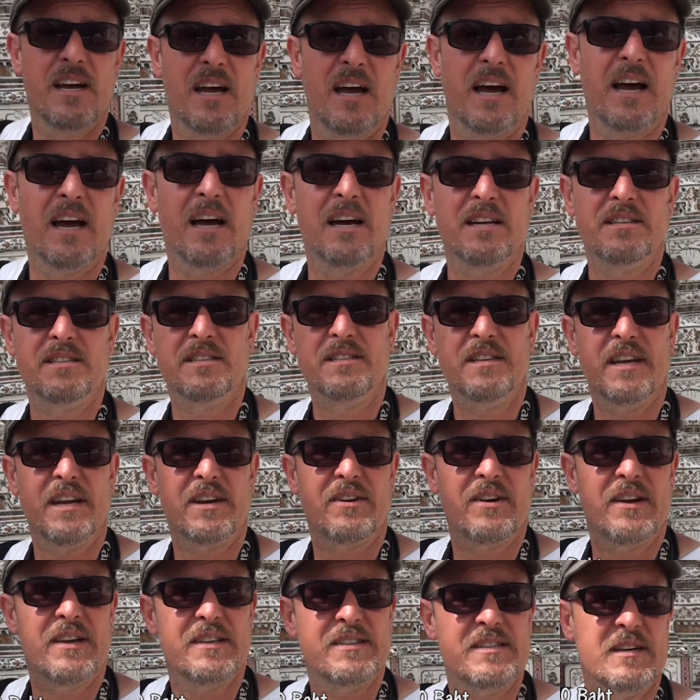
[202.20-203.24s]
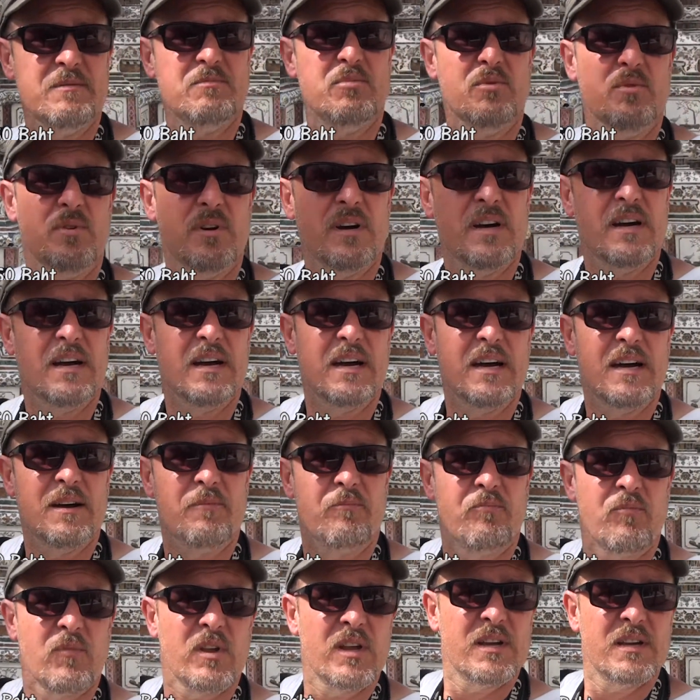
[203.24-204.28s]
to decorate the temple.
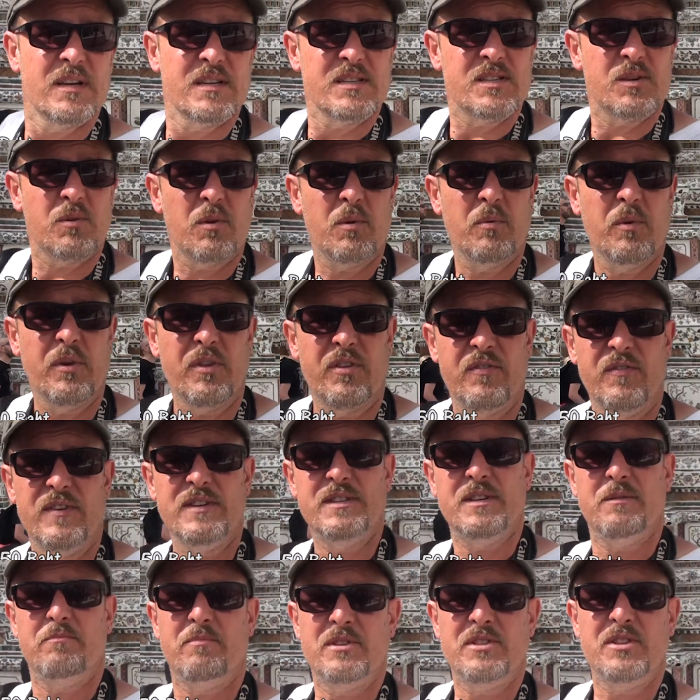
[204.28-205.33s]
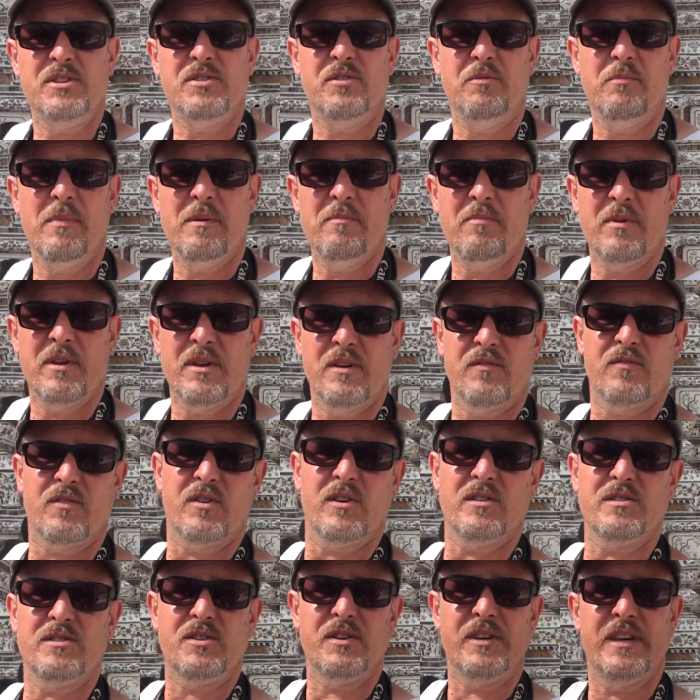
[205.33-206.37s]
So well worth a visit, but just remember you've
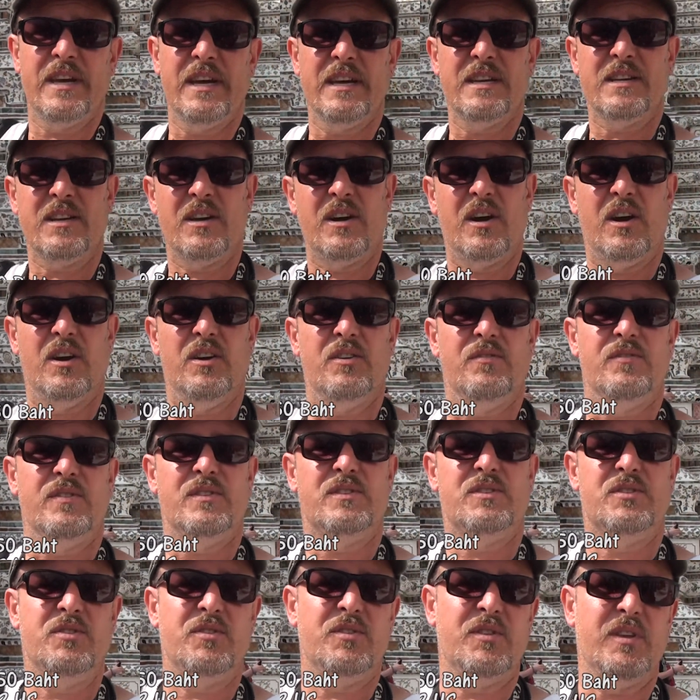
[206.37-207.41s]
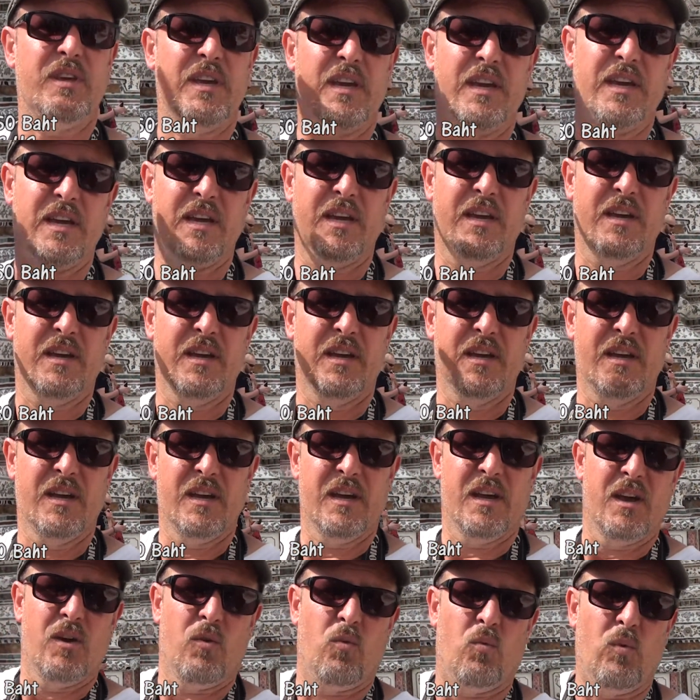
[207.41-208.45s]
got to get over to the
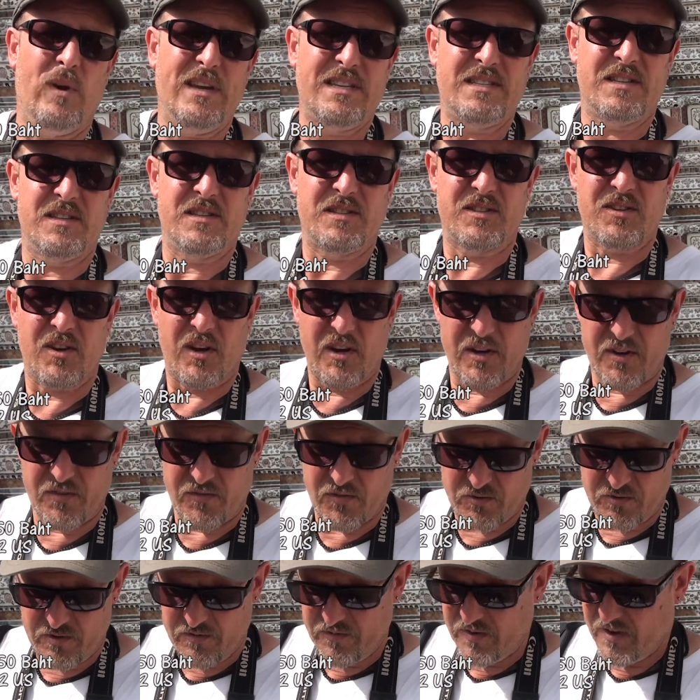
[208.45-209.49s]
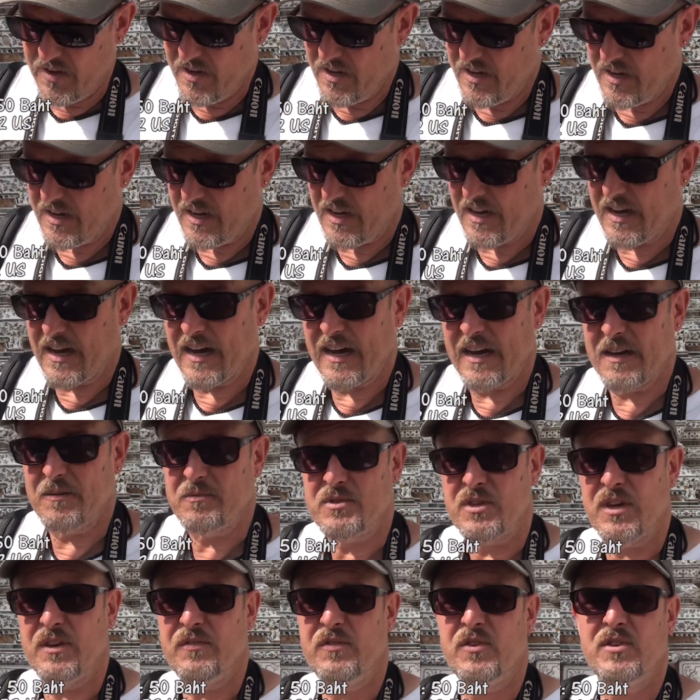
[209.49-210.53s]
western side of the river.
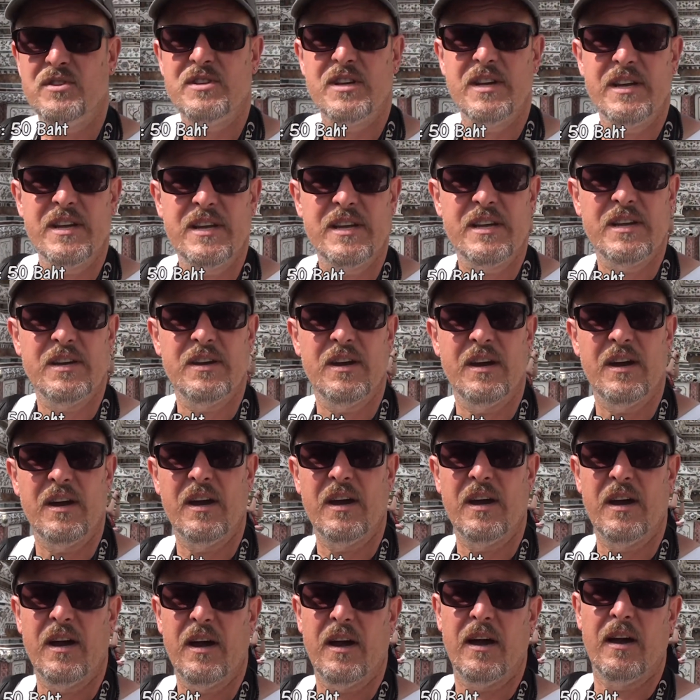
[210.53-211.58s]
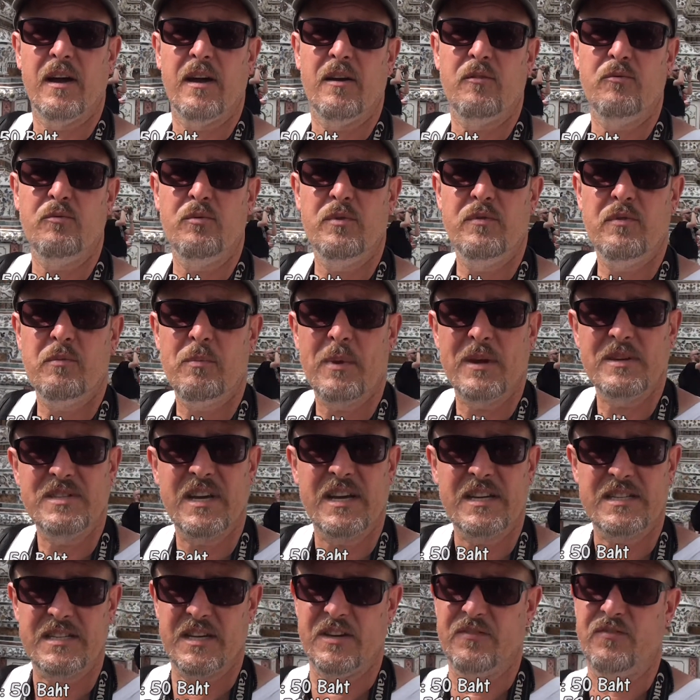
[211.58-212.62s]
So if you're taking a riverboat
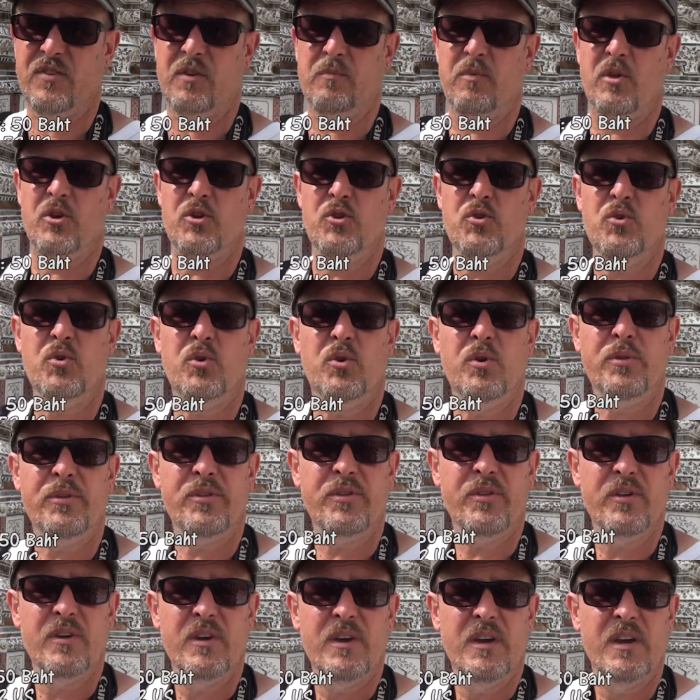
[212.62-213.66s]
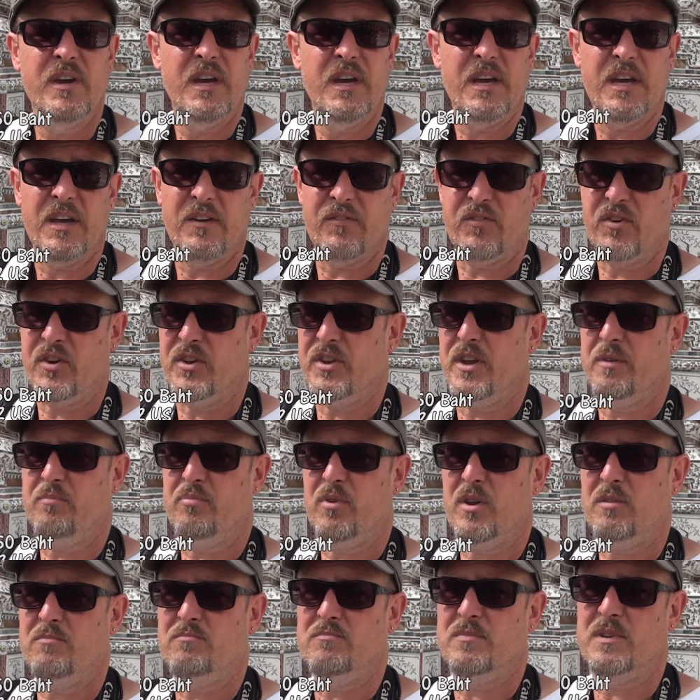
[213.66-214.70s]
taxi from the north, you've got no
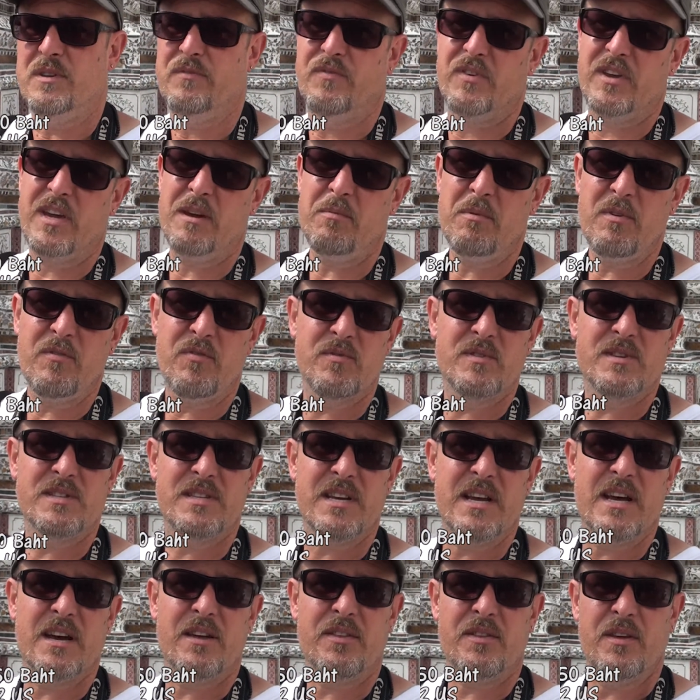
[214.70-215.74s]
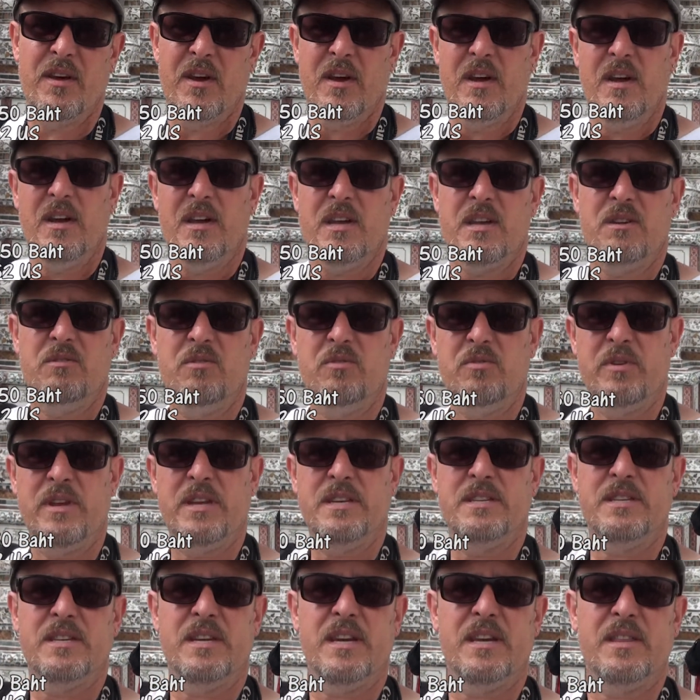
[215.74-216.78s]
problem, but if you're coming from the south, you will
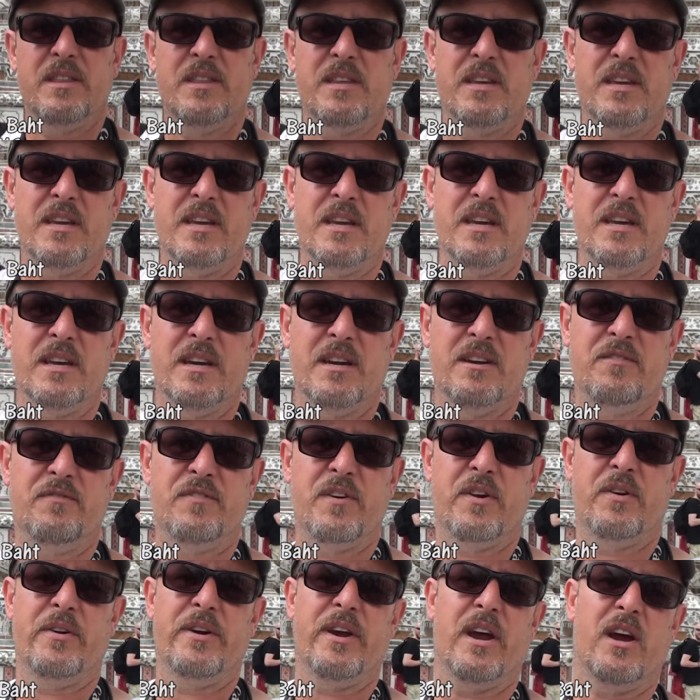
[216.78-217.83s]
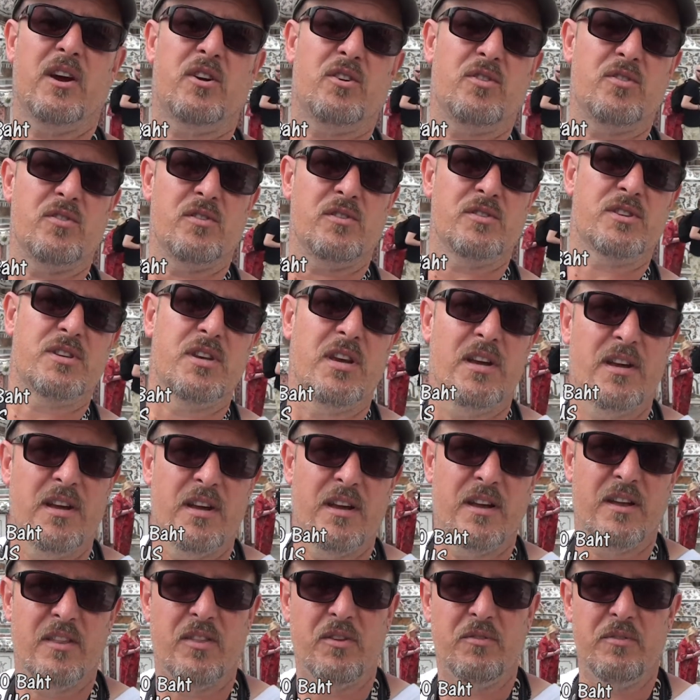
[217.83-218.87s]
need to get the ferry across
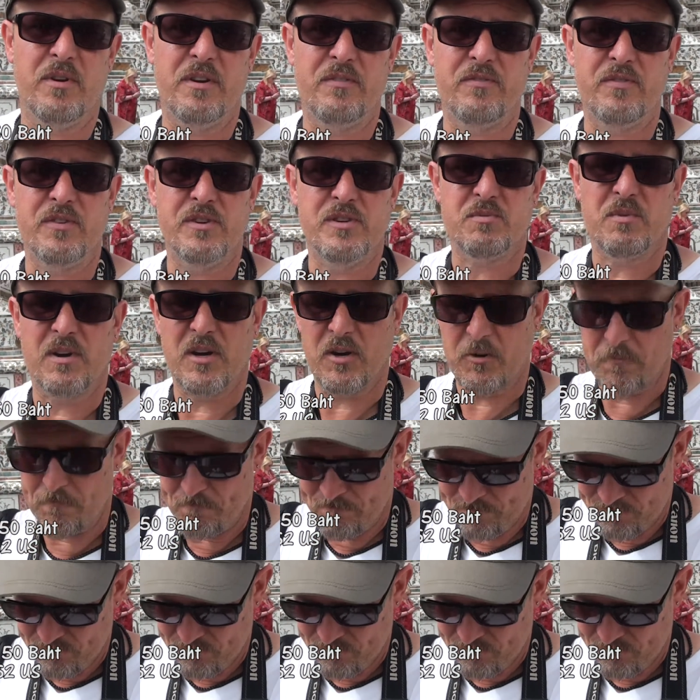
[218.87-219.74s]
the river as well.